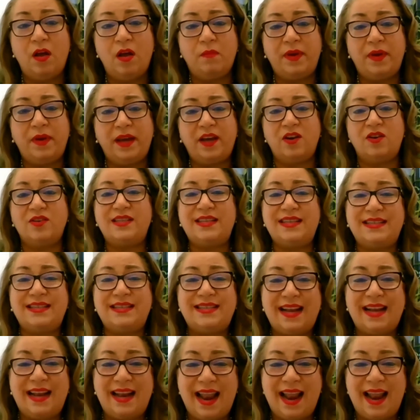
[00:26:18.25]
because it's
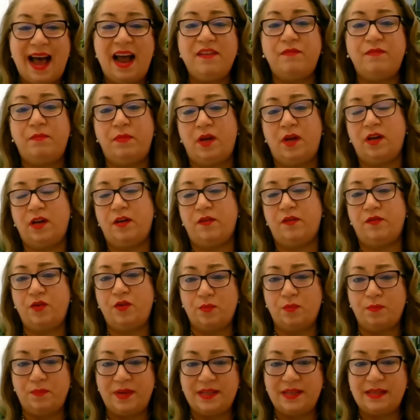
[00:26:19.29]
the lifeblood of
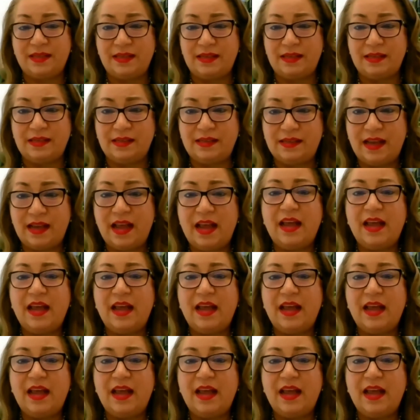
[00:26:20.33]
your business.